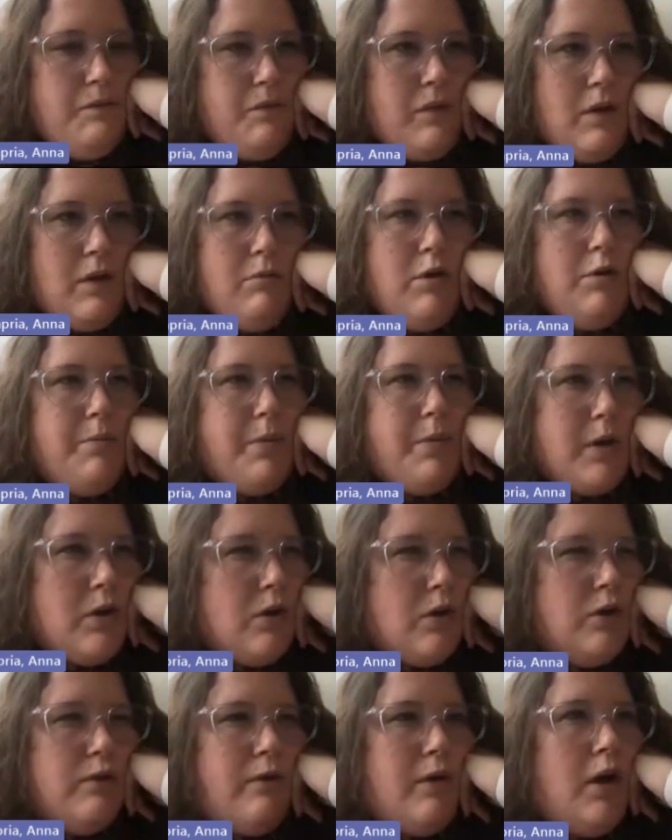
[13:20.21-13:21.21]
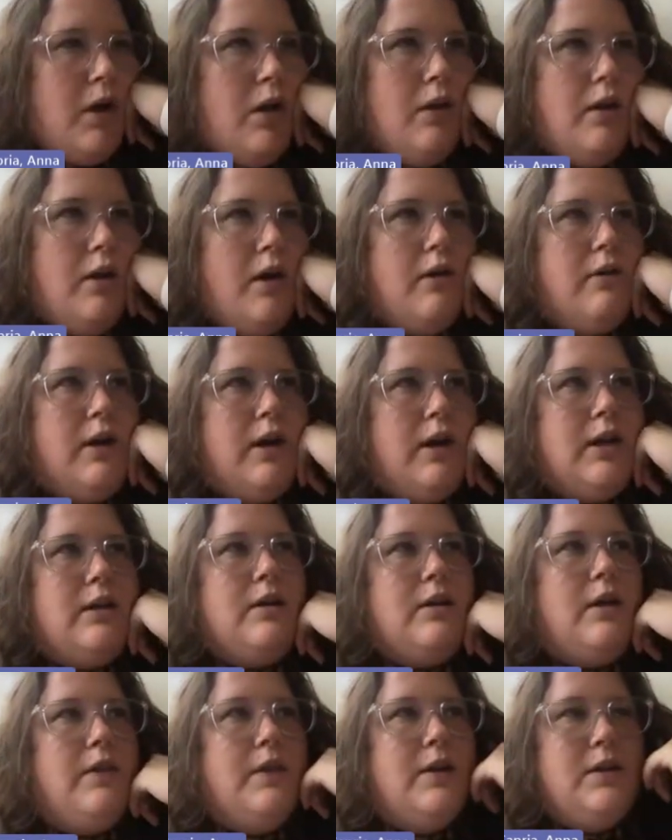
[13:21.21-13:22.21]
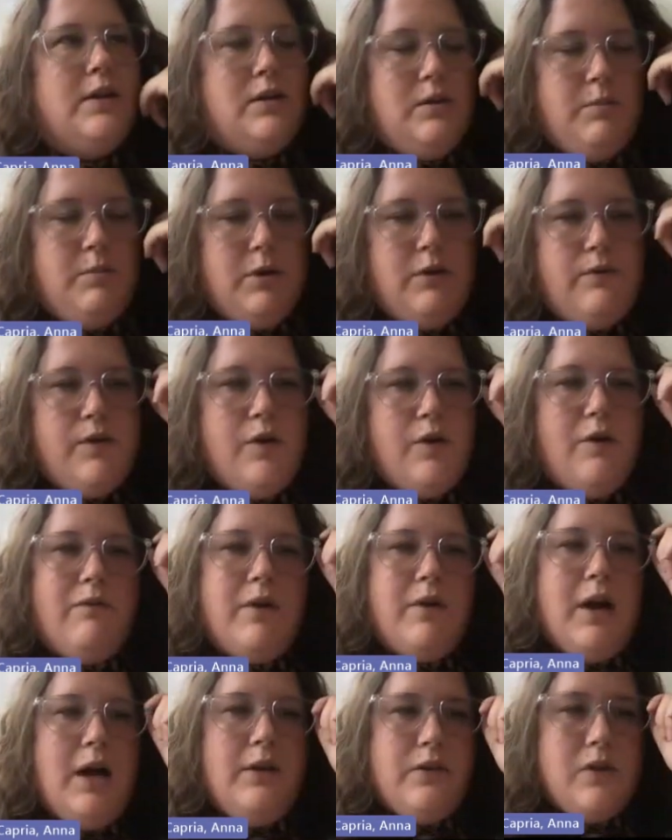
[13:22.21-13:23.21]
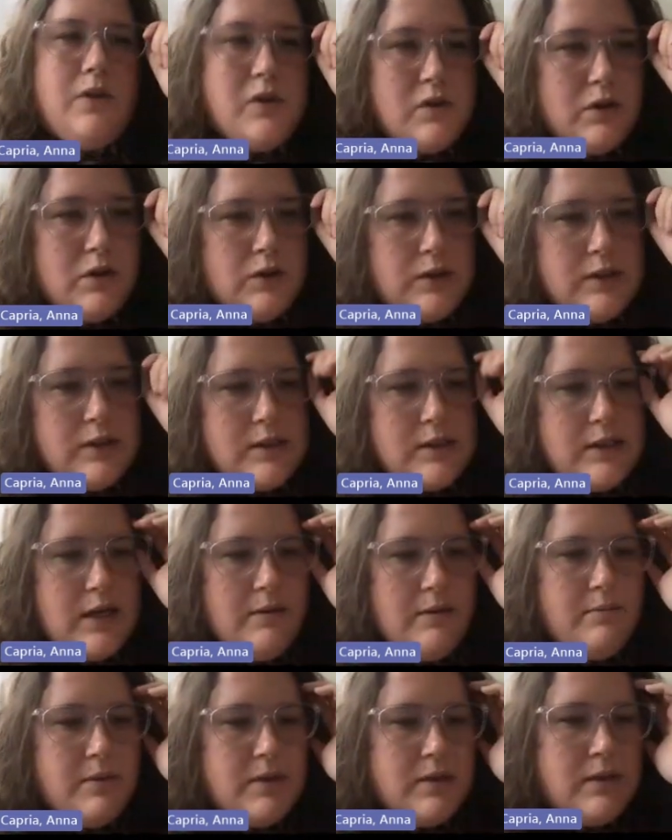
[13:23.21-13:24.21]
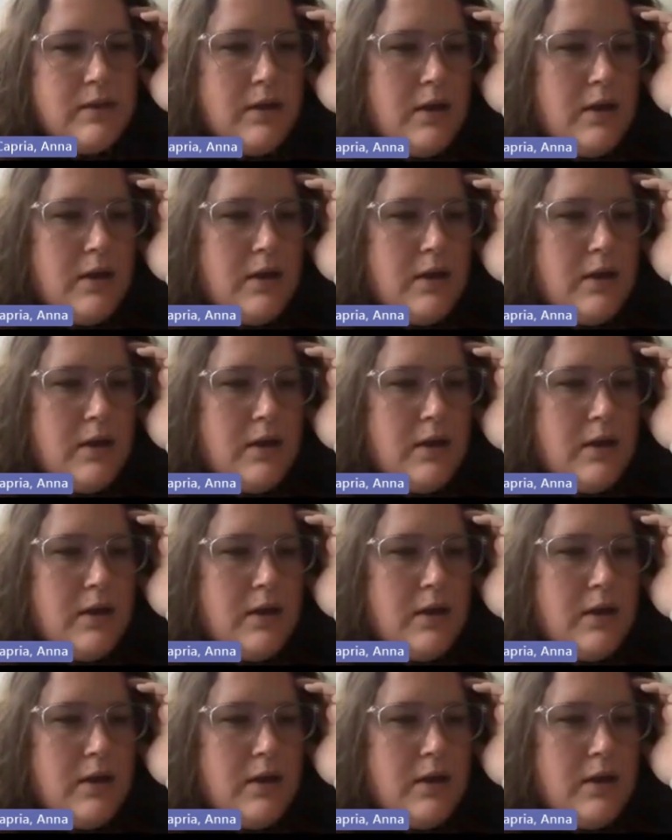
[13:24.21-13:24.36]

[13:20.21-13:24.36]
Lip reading: I'm hoping you've all already done this, but if you have not, these are the steps.